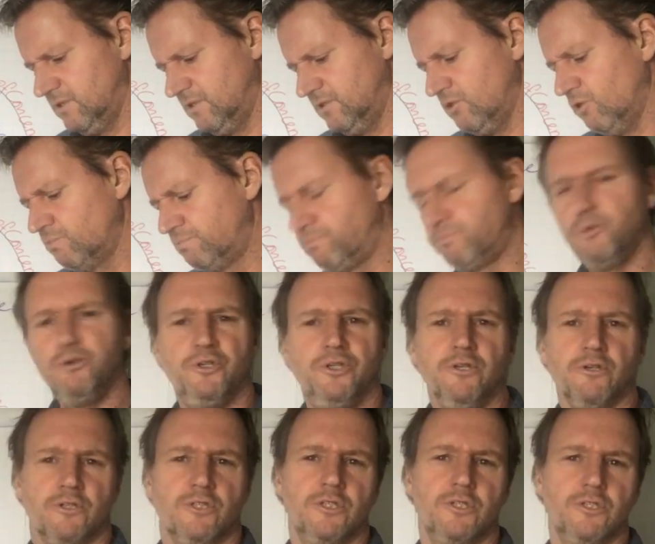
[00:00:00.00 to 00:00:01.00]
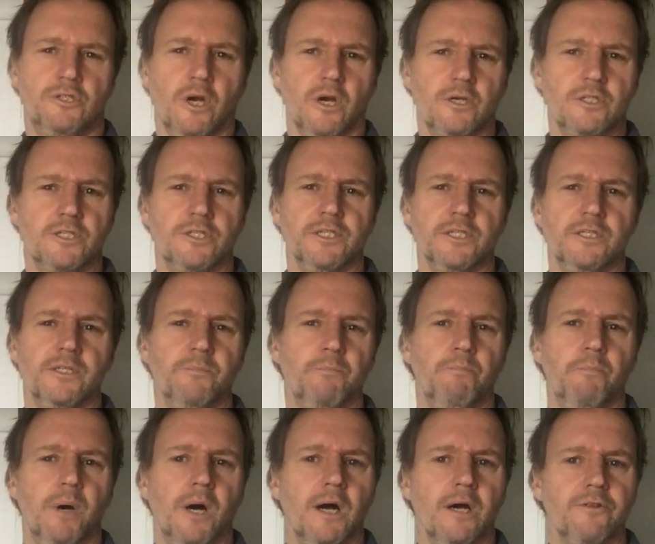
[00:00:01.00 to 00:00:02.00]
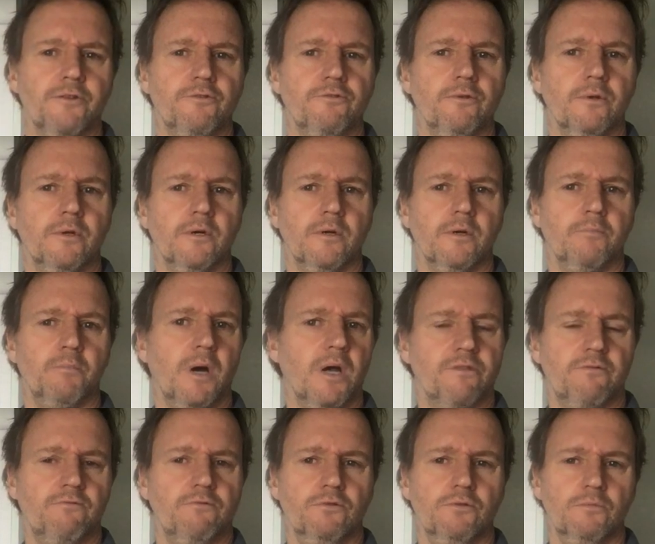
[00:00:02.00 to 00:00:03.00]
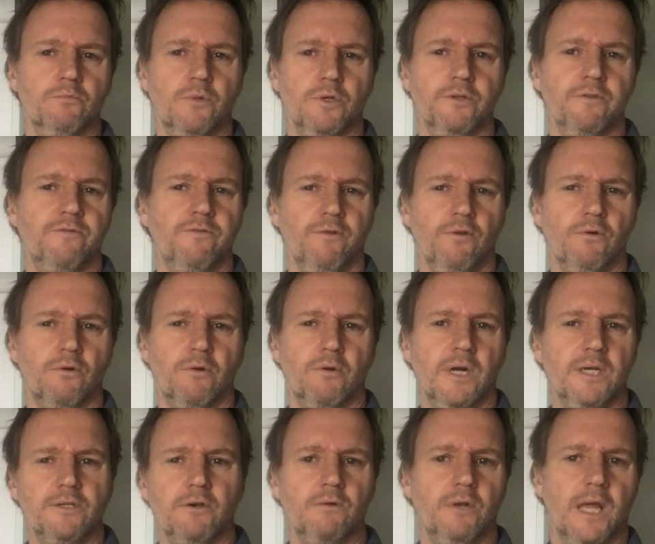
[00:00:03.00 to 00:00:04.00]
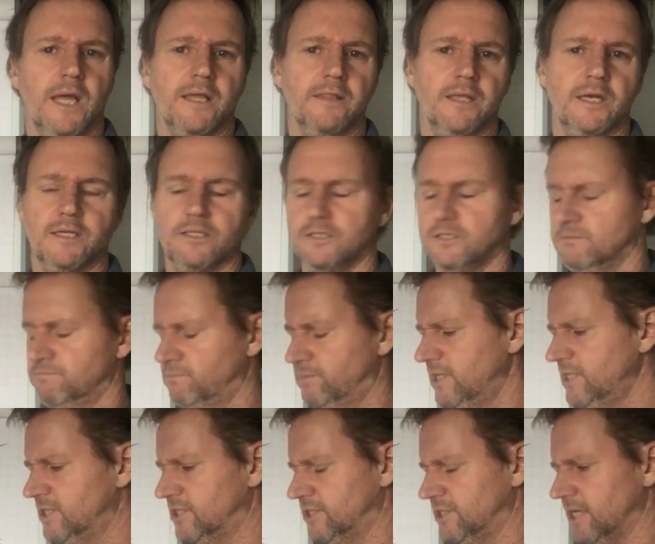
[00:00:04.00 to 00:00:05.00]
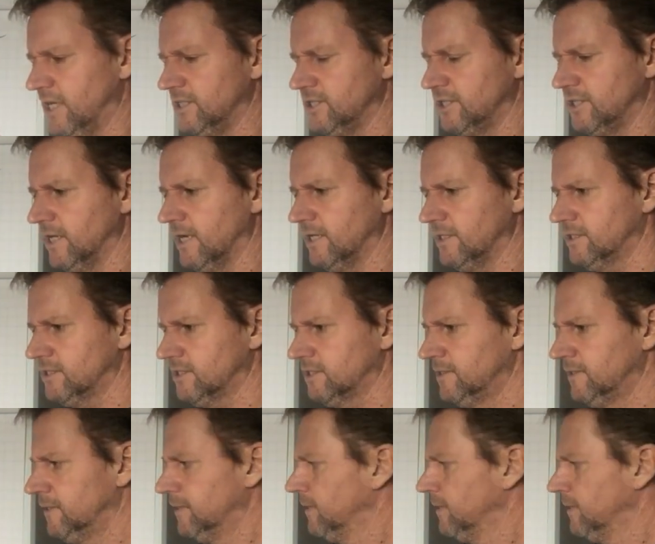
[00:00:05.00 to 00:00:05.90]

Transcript: don't put your socks in the bathroom on the floor. I don't like that. Please change that.